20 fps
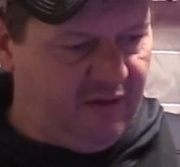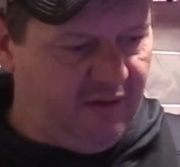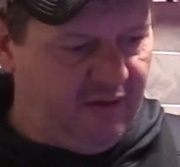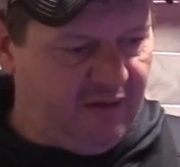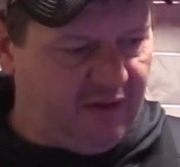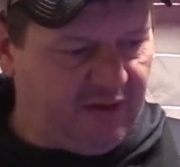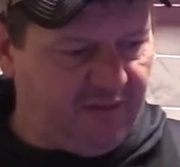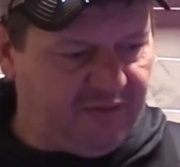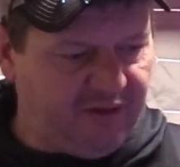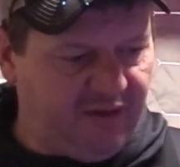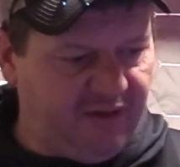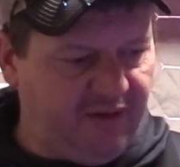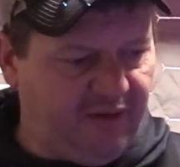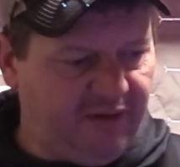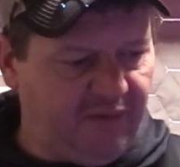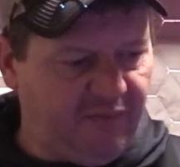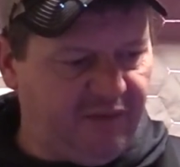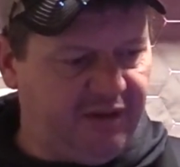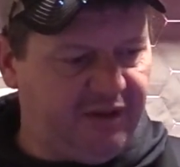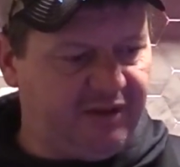Here comes another
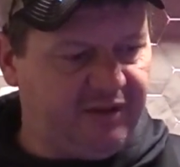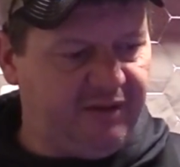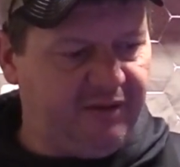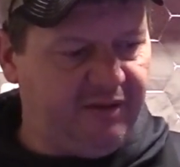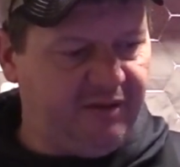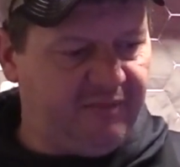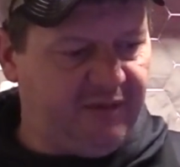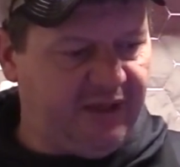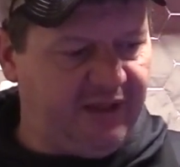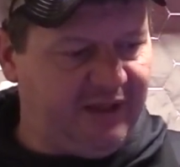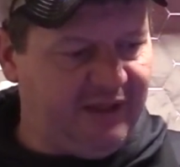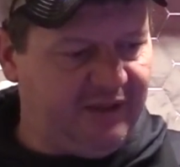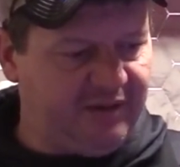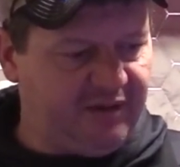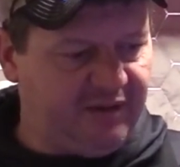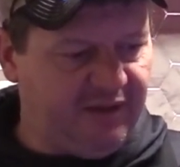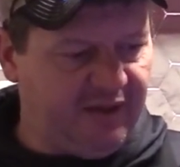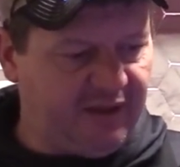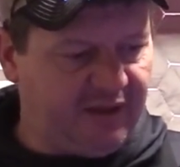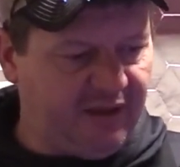one that's underneath my dead
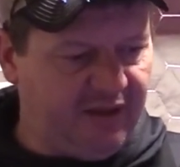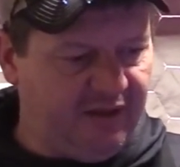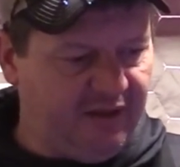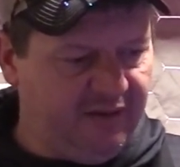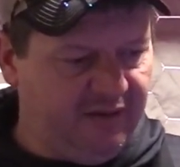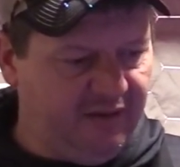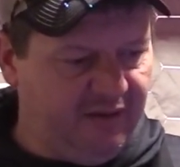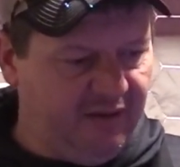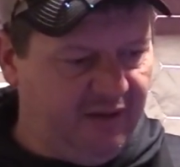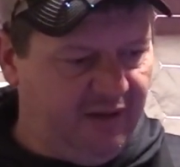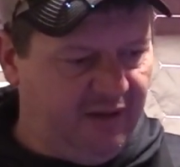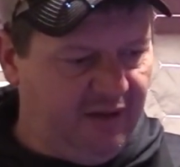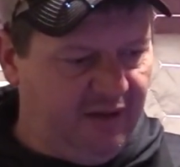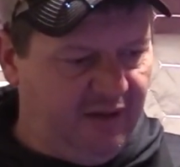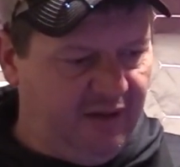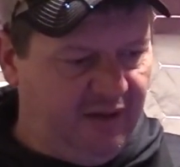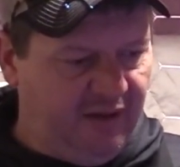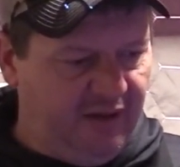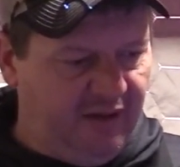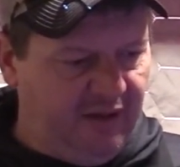stick.
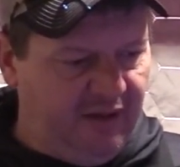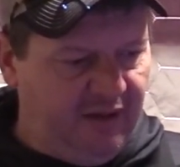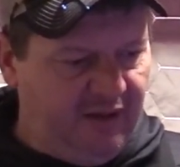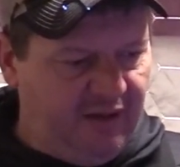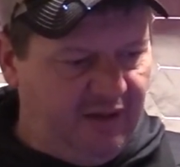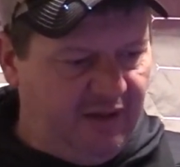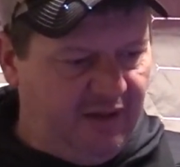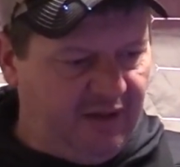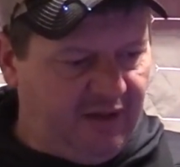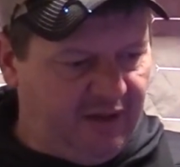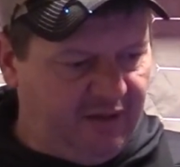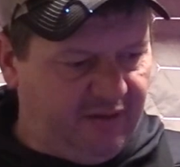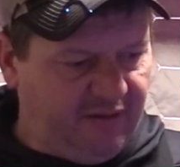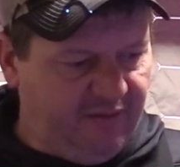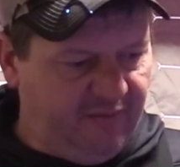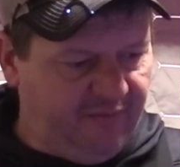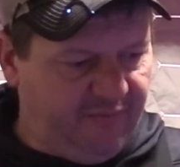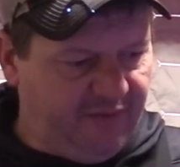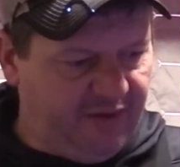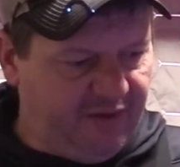I got
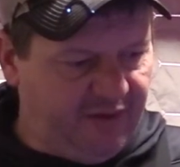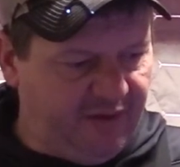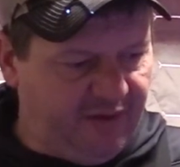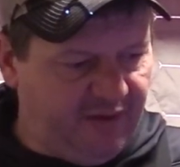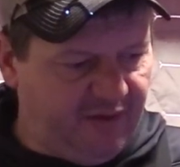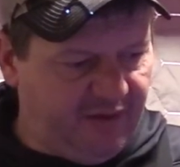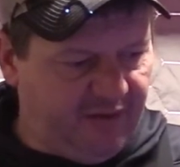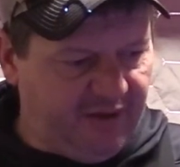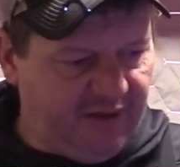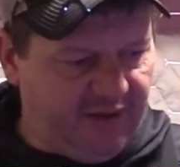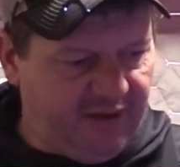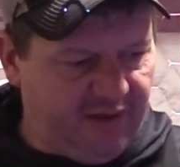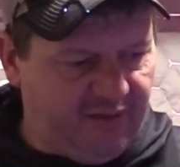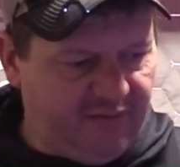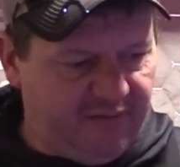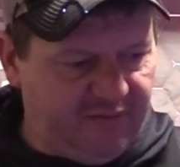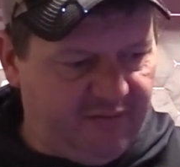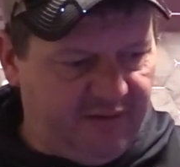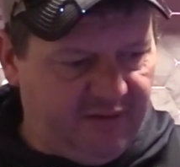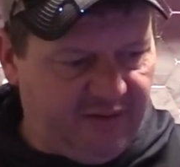2 fish in here right
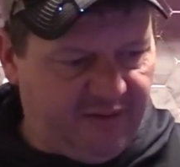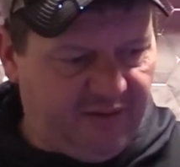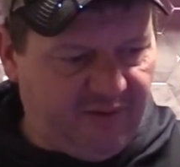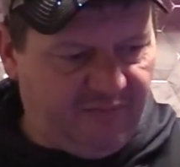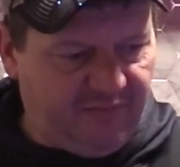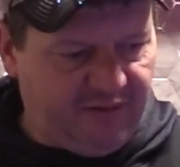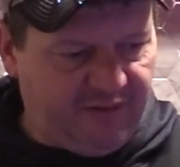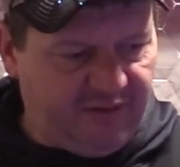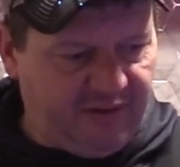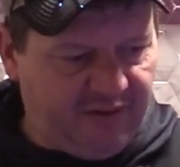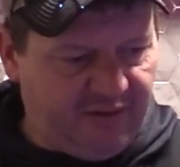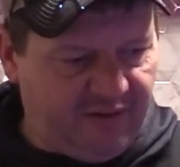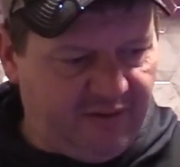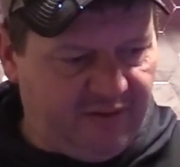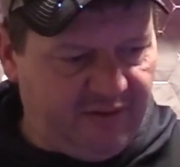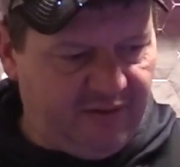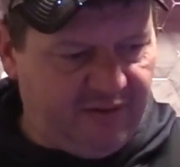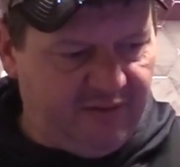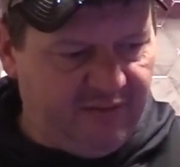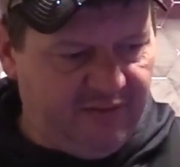now. Now that one turned.